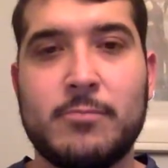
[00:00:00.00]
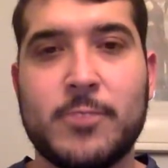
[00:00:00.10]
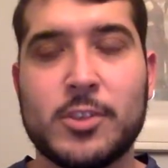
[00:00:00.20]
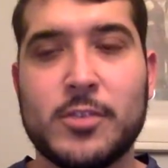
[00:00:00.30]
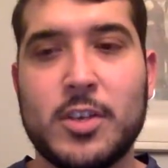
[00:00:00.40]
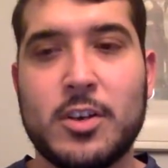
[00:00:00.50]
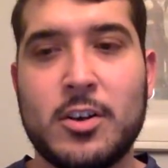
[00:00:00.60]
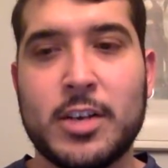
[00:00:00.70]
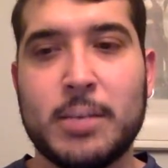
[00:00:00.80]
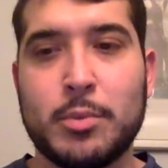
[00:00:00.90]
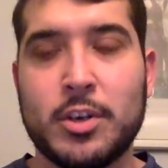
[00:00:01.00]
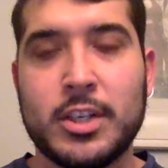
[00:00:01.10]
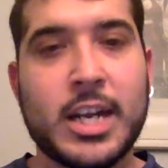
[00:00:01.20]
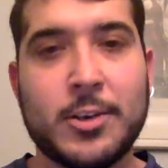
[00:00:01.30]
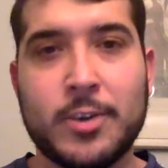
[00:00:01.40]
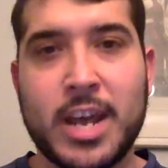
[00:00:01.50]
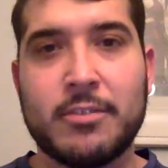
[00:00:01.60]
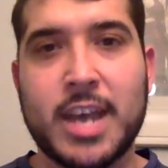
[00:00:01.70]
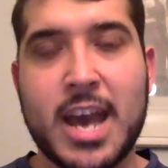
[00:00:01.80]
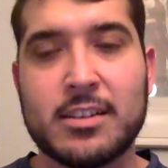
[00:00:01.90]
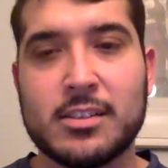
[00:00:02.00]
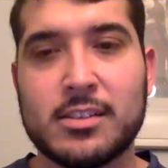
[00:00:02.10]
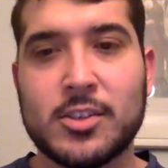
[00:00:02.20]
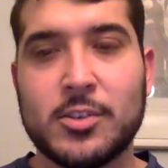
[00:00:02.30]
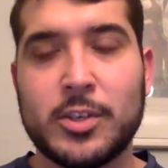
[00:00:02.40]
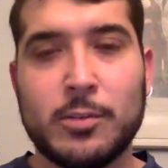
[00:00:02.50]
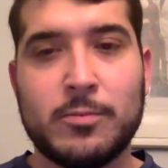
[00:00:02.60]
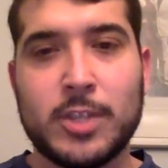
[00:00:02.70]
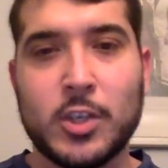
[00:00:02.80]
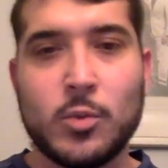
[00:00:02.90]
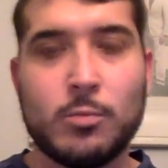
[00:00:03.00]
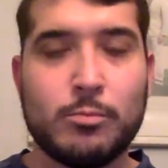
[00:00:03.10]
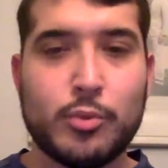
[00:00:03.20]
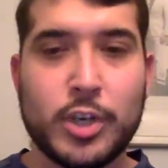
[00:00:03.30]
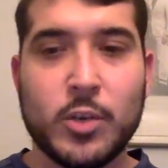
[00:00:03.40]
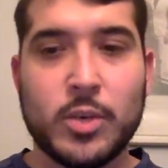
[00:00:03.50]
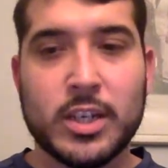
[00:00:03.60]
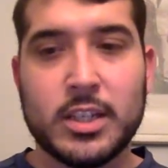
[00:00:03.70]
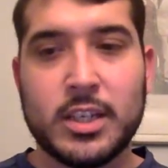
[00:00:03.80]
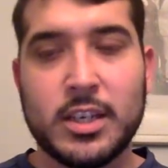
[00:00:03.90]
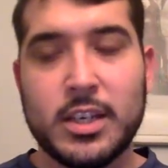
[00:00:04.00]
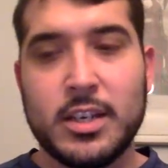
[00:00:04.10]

first of all get burned, and I don't have cats, so it'll flow pretty quickly.